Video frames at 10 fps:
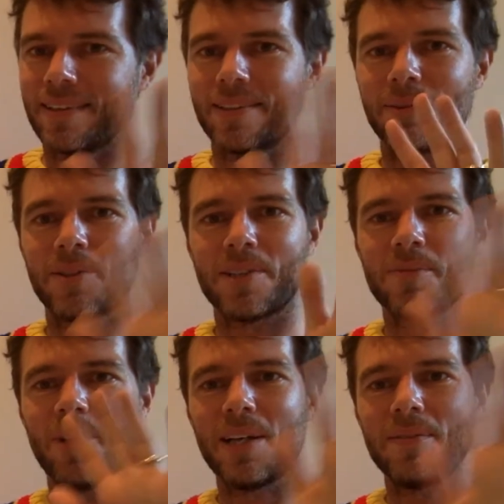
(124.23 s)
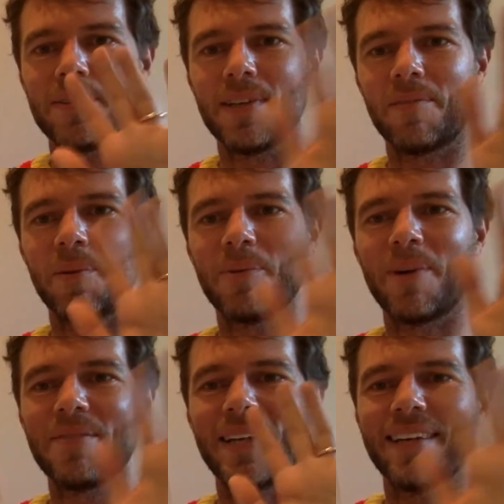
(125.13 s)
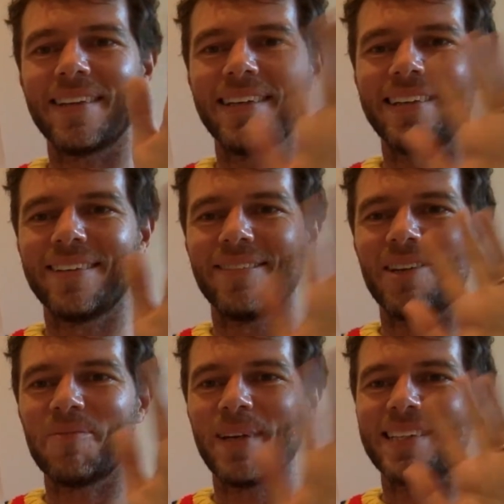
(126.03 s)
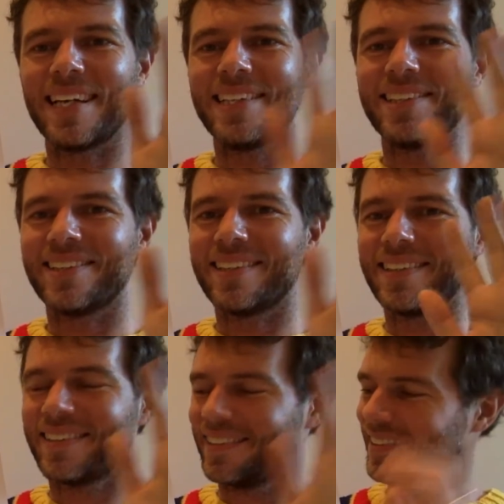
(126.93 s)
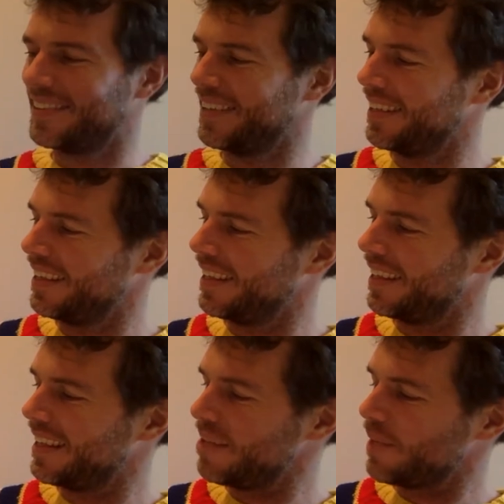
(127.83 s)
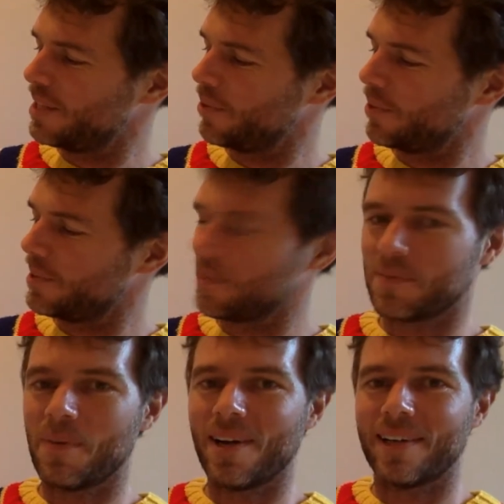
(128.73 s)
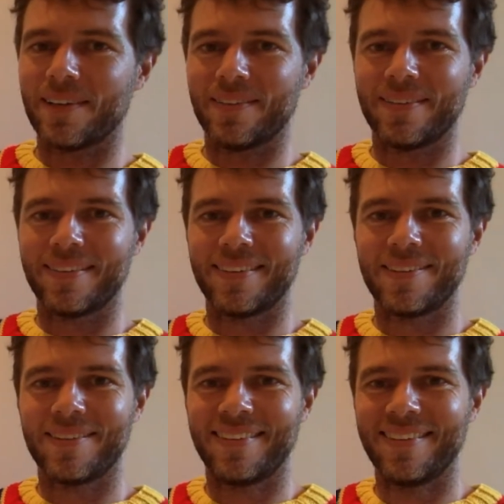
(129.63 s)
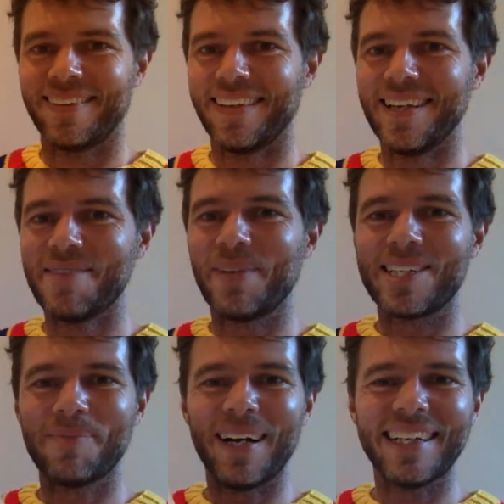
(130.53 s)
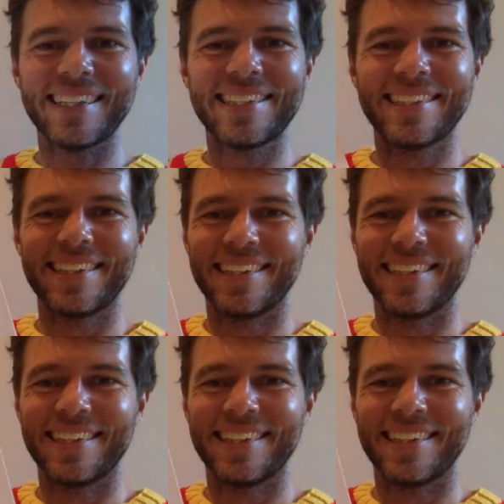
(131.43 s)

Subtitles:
Should we try some waves? Everybody waving out there? Waving back to Hedgehog? That made tortoise smile. Big smiles.